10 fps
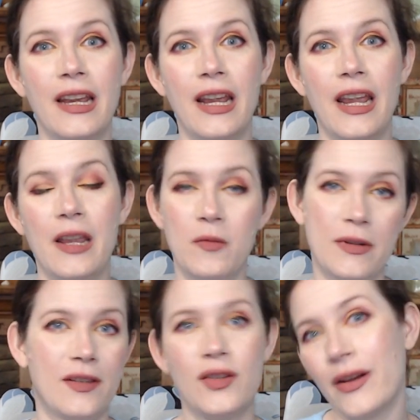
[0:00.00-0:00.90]
it
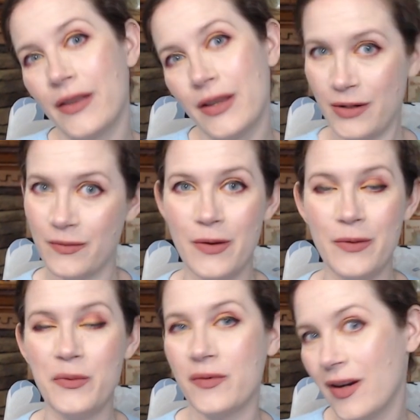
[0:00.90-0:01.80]
was a song that she wrote
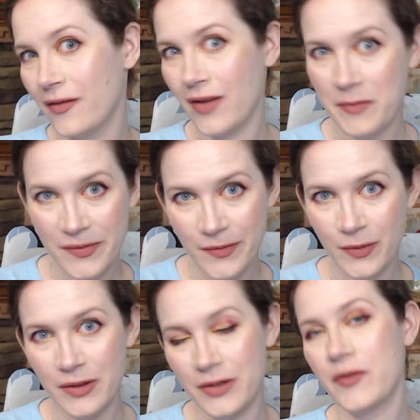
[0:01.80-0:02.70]
and was very famous
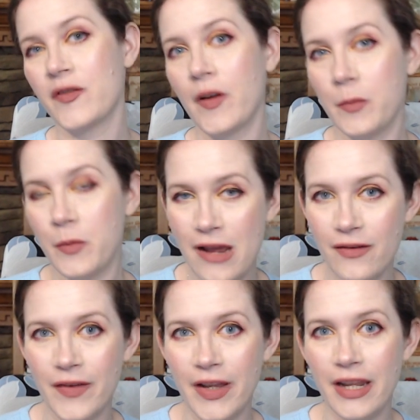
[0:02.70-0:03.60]
for and she was very proud
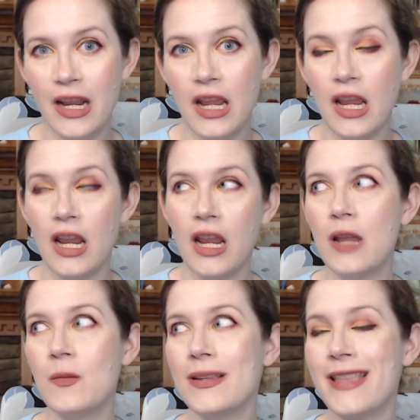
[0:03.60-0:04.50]
of it.
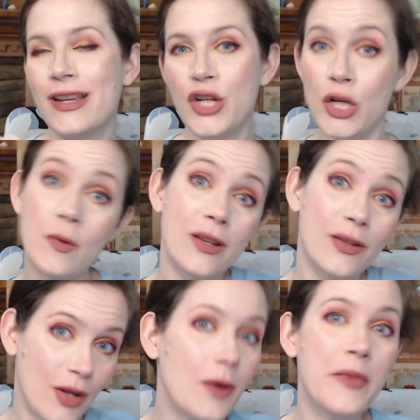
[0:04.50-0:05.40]
It was that she was
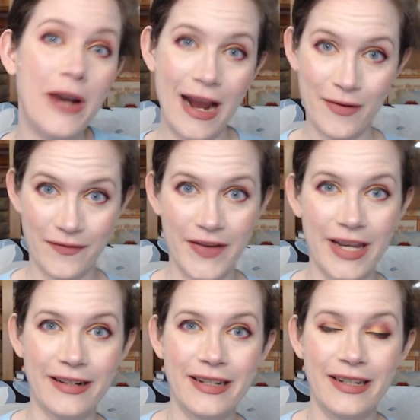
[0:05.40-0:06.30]
so proud of
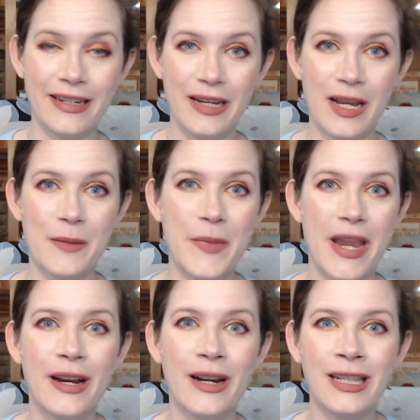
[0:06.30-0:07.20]
it,
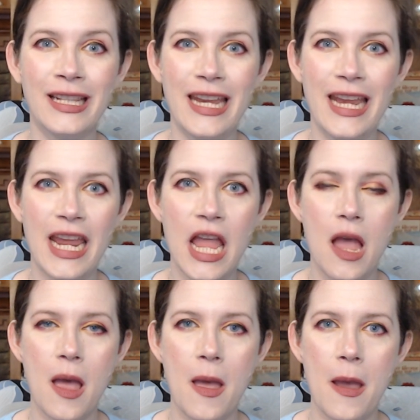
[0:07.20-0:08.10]
apparently,
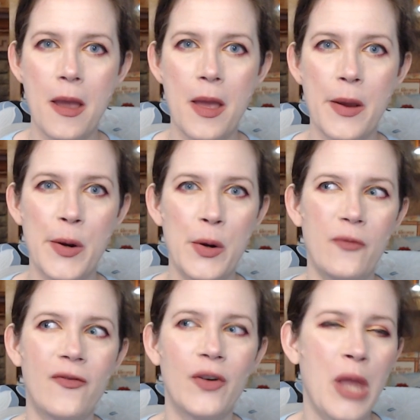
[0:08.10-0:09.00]

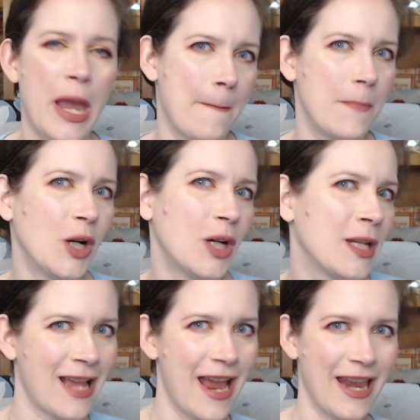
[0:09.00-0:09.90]
for like book
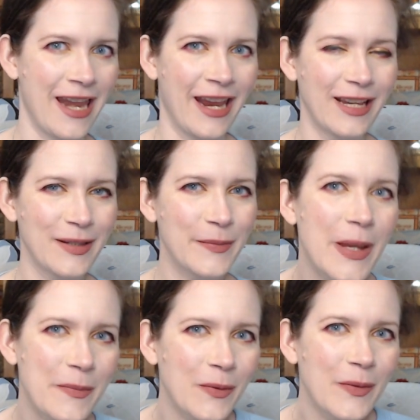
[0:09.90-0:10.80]
signings,
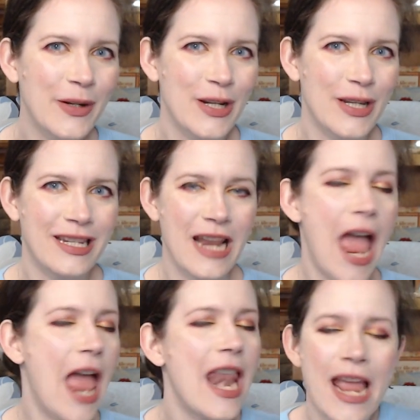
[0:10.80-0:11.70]
people would just,
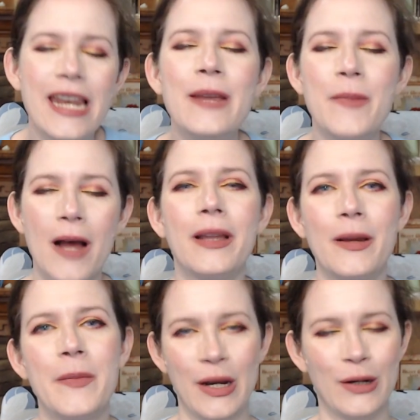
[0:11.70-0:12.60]
at any public
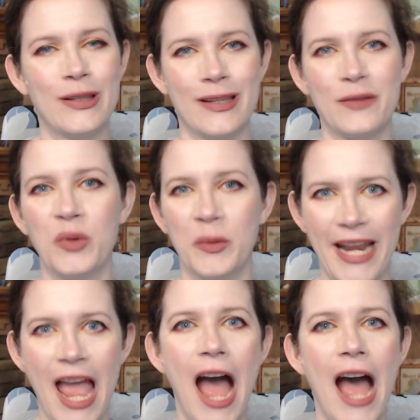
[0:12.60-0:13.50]
appearance this
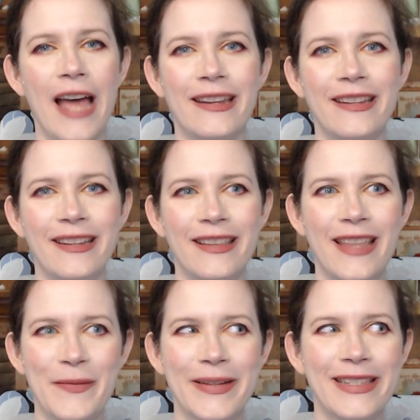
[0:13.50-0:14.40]
woman had,
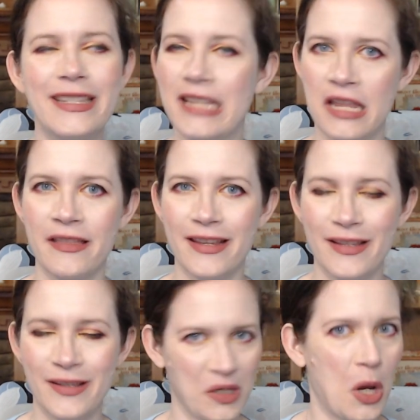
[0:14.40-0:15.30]
they would sing
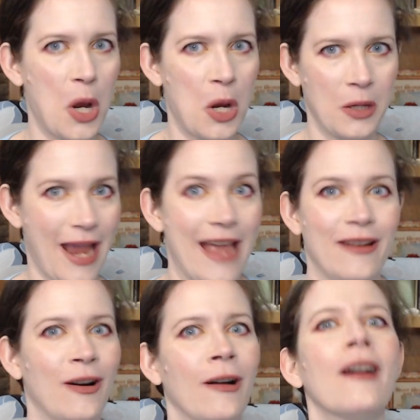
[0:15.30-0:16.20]
this song at
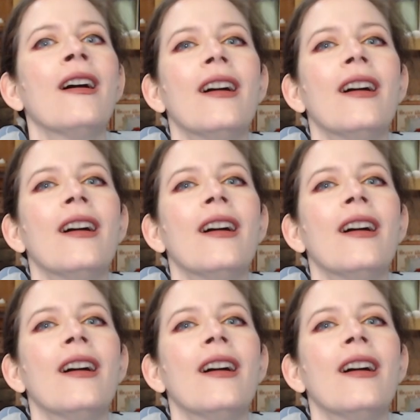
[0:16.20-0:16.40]
her.